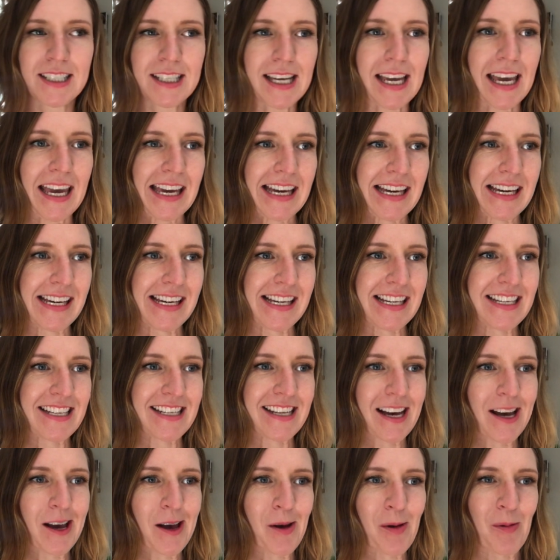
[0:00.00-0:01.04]
And
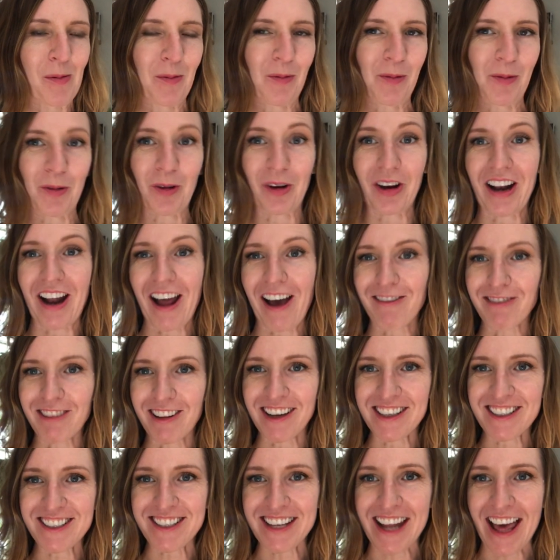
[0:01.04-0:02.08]
we're gonna have
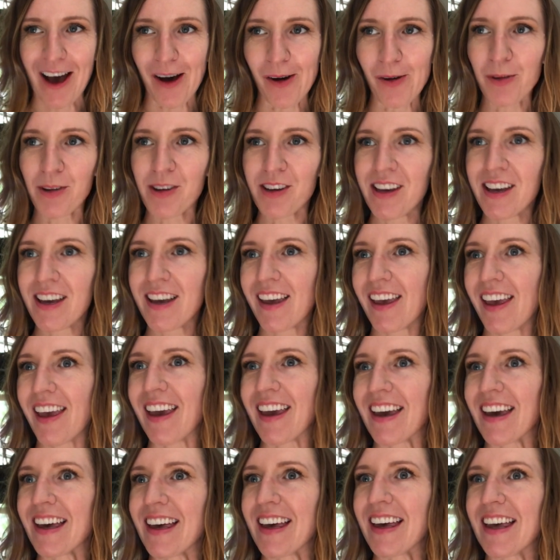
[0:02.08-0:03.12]
lunch now,
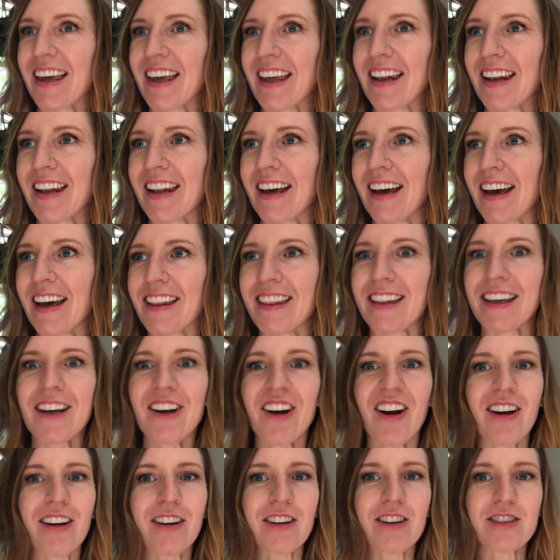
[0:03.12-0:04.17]
and I think
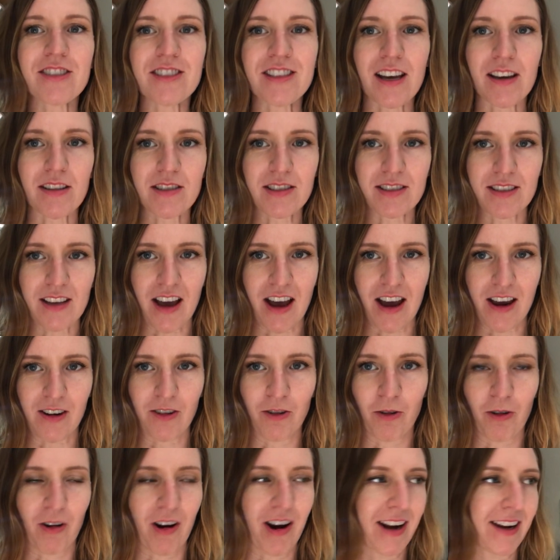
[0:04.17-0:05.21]
Connor's outside
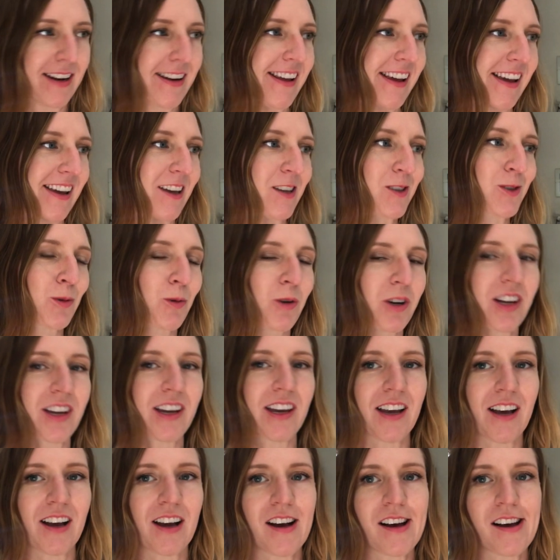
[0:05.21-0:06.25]
grinding. He's
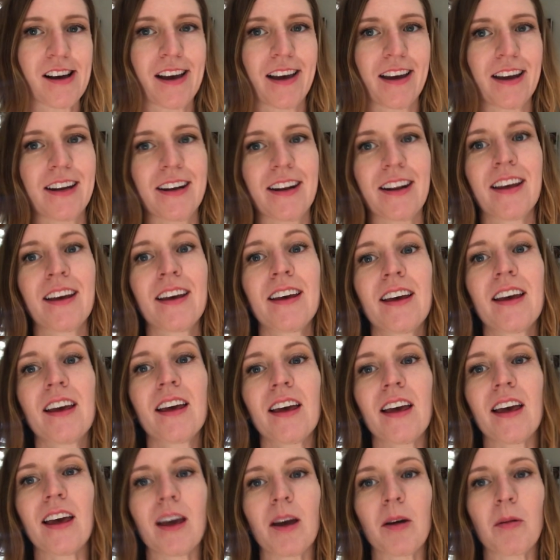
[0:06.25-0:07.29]
working on
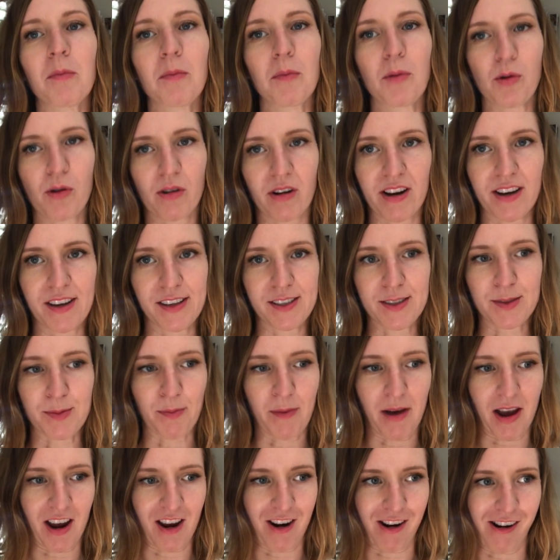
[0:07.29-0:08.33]
a Morris
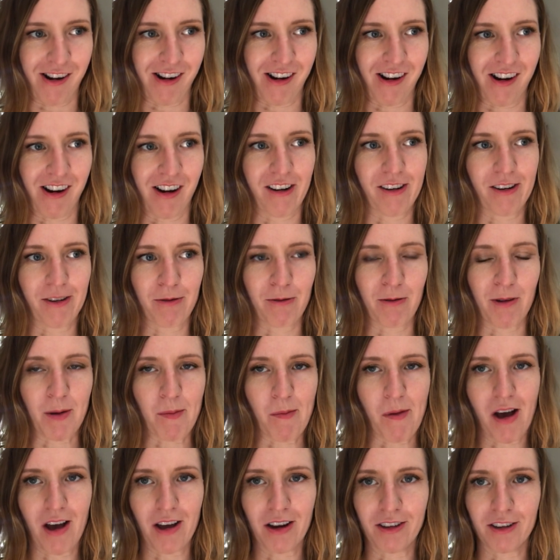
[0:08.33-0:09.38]
Minor
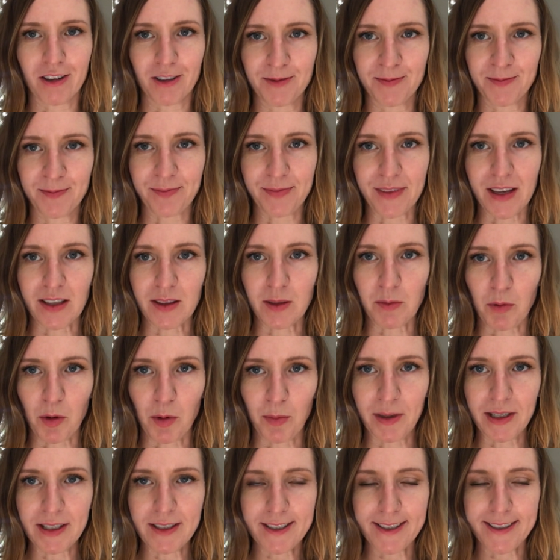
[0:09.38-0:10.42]
remodel at the
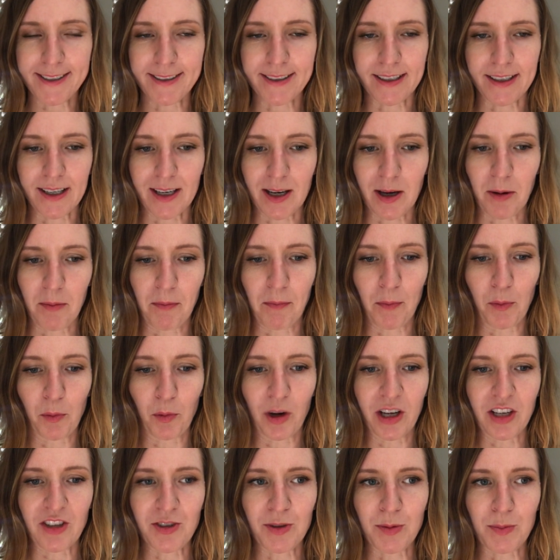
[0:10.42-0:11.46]
moment,
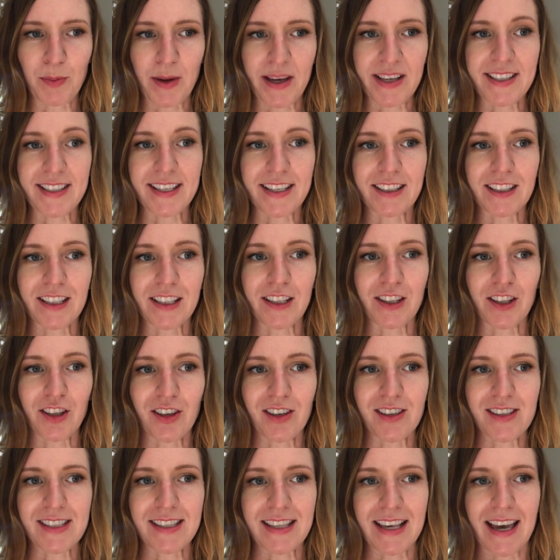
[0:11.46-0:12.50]
which basically
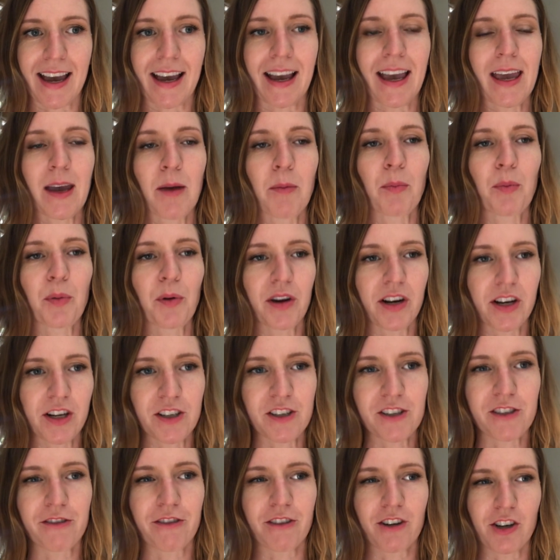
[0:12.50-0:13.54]
looks like a
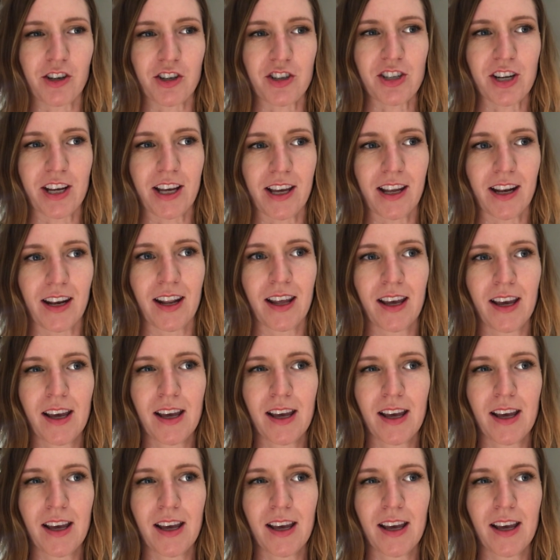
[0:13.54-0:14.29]
British version